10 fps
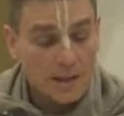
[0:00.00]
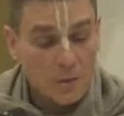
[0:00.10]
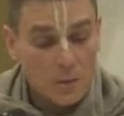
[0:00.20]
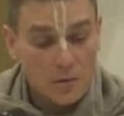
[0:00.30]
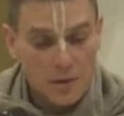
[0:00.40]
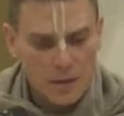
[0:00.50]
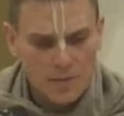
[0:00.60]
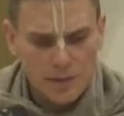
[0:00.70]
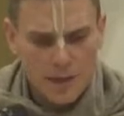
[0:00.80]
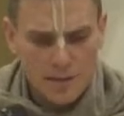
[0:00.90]
an ordinary
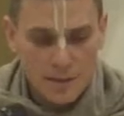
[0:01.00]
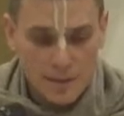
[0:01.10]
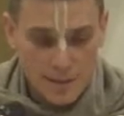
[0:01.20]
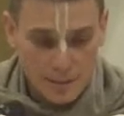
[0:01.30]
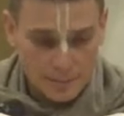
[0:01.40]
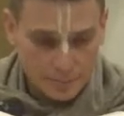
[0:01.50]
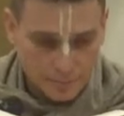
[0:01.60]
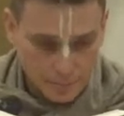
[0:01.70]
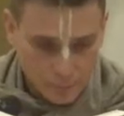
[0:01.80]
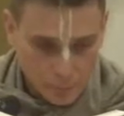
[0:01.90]
living entity.
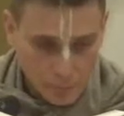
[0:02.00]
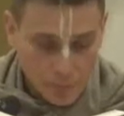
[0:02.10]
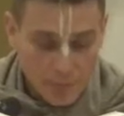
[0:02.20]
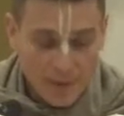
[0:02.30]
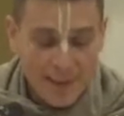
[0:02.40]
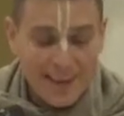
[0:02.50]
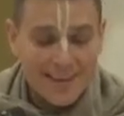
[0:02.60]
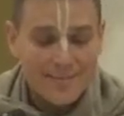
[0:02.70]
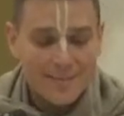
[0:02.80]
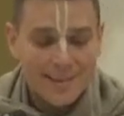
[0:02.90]

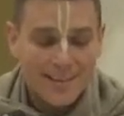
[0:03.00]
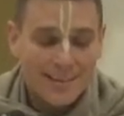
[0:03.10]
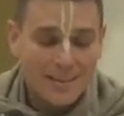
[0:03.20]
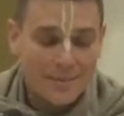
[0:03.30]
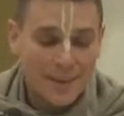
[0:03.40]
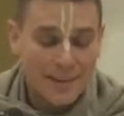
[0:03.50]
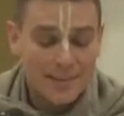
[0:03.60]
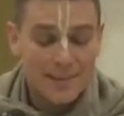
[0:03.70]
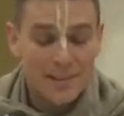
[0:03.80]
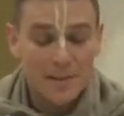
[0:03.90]
Every other living
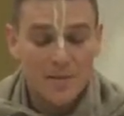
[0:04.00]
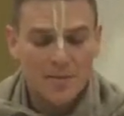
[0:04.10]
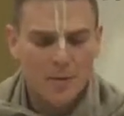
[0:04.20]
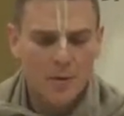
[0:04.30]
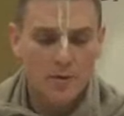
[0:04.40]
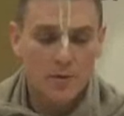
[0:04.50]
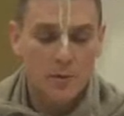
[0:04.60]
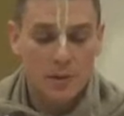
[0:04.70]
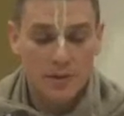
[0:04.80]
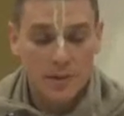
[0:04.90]
entity is forced
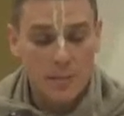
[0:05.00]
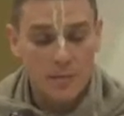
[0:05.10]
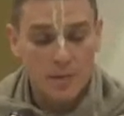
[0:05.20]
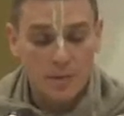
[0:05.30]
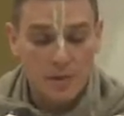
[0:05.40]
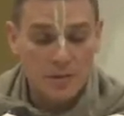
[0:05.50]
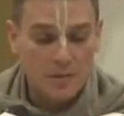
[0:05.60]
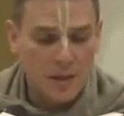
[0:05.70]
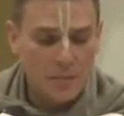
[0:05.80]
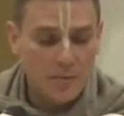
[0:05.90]
to accept a certain
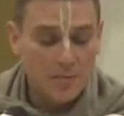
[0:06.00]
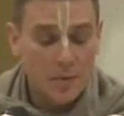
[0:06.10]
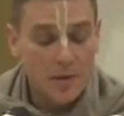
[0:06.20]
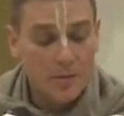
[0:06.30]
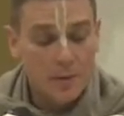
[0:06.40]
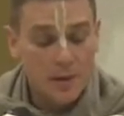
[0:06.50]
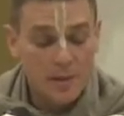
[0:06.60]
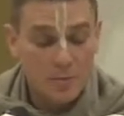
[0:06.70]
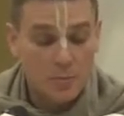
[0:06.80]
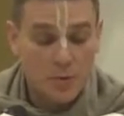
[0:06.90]
type of body by
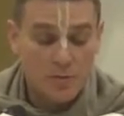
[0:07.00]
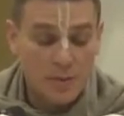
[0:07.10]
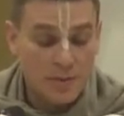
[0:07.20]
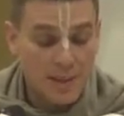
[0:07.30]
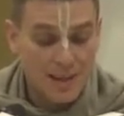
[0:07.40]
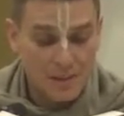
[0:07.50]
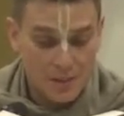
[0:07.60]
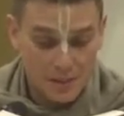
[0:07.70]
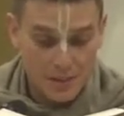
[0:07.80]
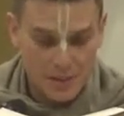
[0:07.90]
his previous
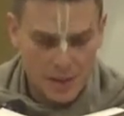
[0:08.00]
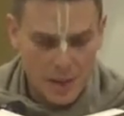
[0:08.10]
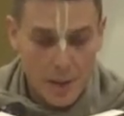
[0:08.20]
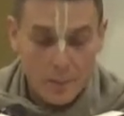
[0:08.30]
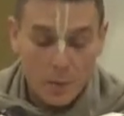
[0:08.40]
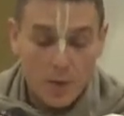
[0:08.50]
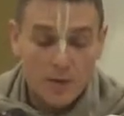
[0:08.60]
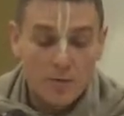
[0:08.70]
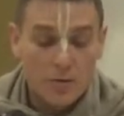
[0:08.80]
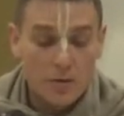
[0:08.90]
actions. But
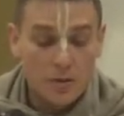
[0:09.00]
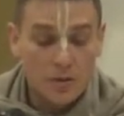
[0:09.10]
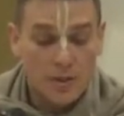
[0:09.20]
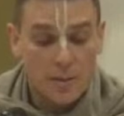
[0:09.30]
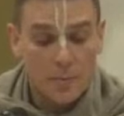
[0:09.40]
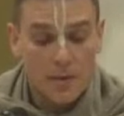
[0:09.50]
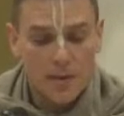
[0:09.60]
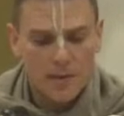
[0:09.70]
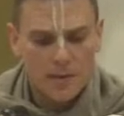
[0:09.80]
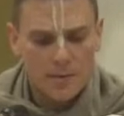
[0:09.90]
when Krishna
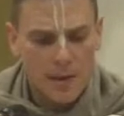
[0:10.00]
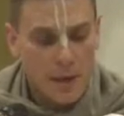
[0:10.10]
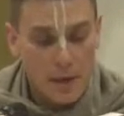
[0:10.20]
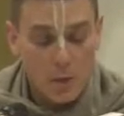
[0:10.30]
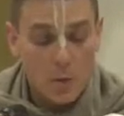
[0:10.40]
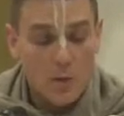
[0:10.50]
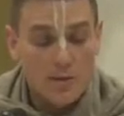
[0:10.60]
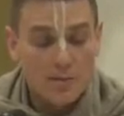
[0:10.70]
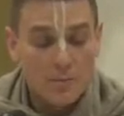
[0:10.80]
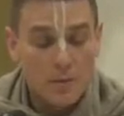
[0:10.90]
appears, he
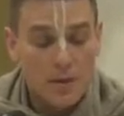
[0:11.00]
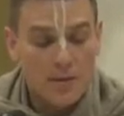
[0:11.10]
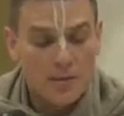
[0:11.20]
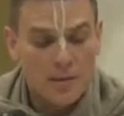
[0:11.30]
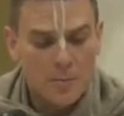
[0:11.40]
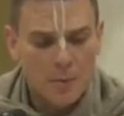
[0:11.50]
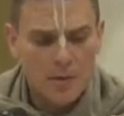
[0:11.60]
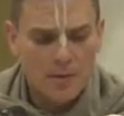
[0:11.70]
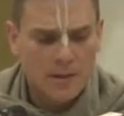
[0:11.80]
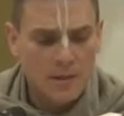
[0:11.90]
always appears in a
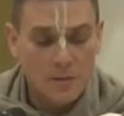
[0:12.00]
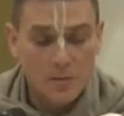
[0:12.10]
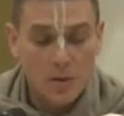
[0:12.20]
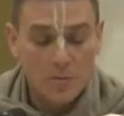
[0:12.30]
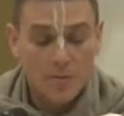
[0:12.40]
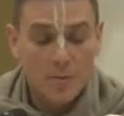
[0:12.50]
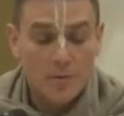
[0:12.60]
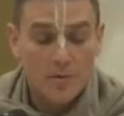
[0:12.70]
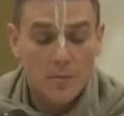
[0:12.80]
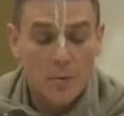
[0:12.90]
body that is not
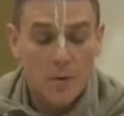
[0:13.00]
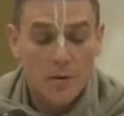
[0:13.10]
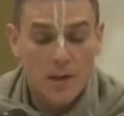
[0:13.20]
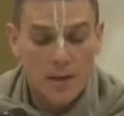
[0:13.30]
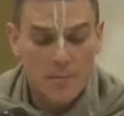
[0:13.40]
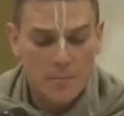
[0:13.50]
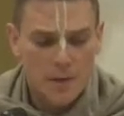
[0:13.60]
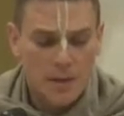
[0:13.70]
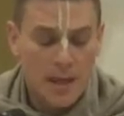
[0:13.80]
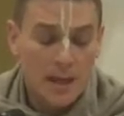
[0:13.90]
forced upon him
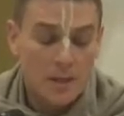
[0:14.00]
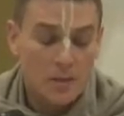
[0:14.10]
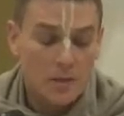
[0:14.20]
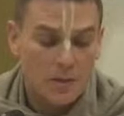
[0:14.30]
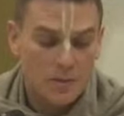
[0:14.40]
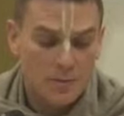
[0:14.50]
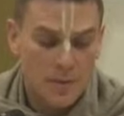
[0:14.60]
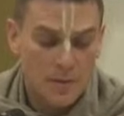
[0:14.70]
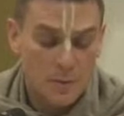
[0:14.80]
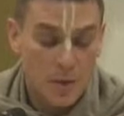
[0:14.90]
by the action of
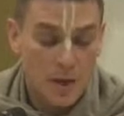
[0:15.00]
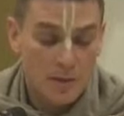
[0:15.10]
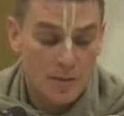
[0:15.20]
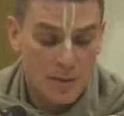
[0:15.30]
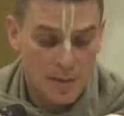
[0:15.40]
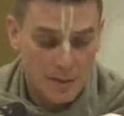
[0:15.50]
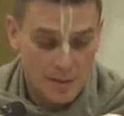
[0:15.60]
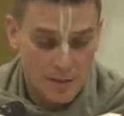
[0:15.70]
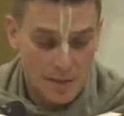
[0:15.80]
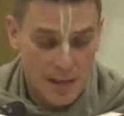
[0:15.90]
his past
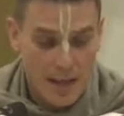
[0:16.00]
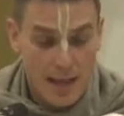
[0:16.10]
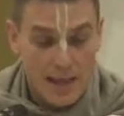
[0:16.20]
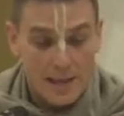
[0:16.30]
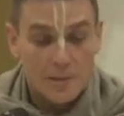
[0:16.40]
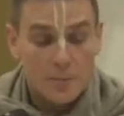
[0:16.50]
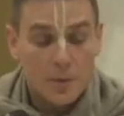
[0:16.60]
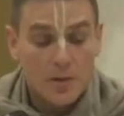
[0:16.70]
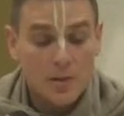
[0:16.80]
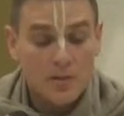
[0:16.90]
deeds. His
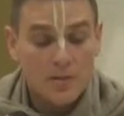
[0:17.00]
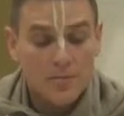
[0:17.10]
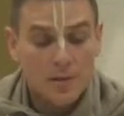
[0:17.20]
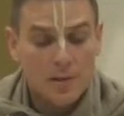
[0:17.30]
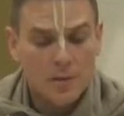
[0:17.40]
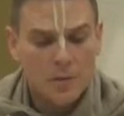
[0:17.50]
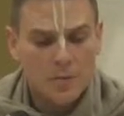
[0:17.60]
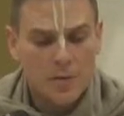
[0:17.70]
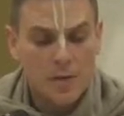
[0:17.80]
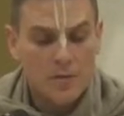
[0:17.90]
body is a vehicle
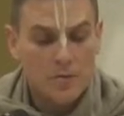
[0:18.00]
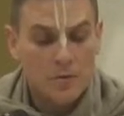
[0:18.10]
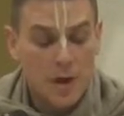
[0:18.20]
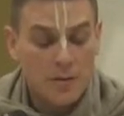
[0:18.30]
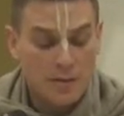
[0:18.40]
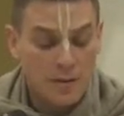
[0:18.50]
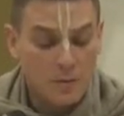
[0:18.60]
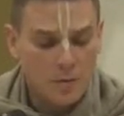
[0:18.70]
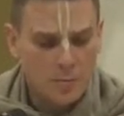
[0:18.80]
for his transcendental